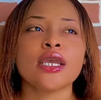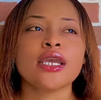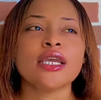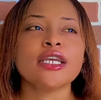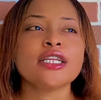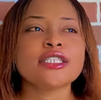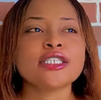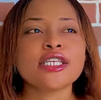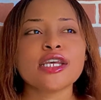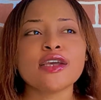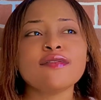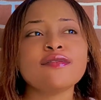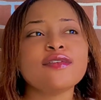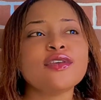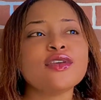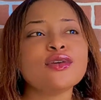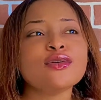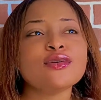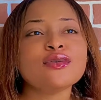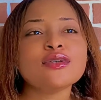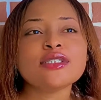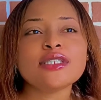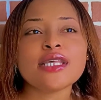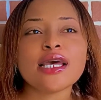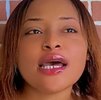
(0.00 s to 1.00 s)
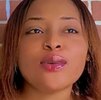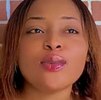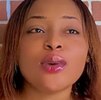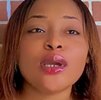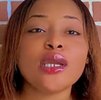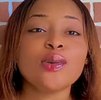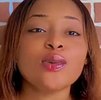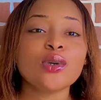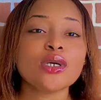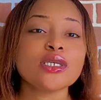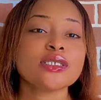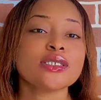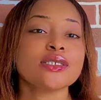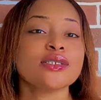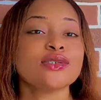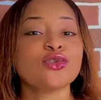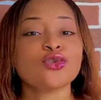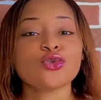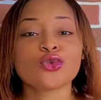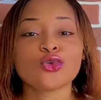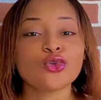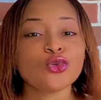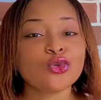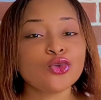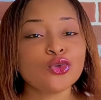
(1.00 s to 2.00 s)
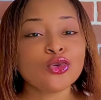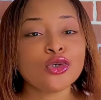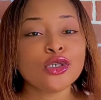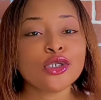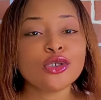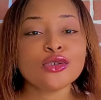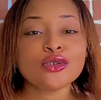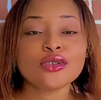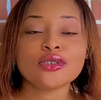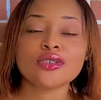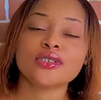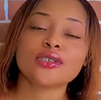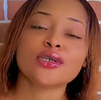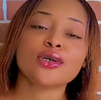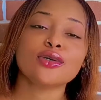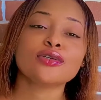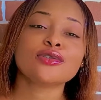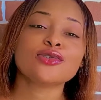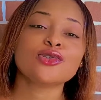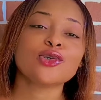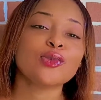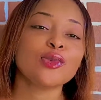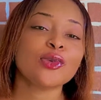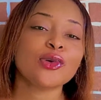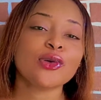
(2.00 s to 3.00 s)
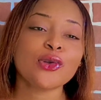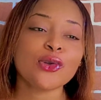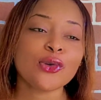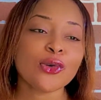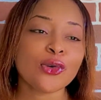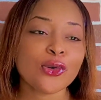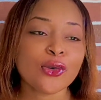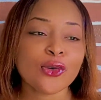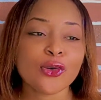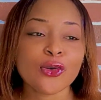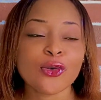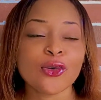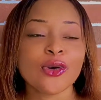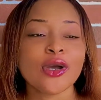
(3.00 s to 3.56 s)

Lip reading: interviews that when he was in school he used to sell Sobolo,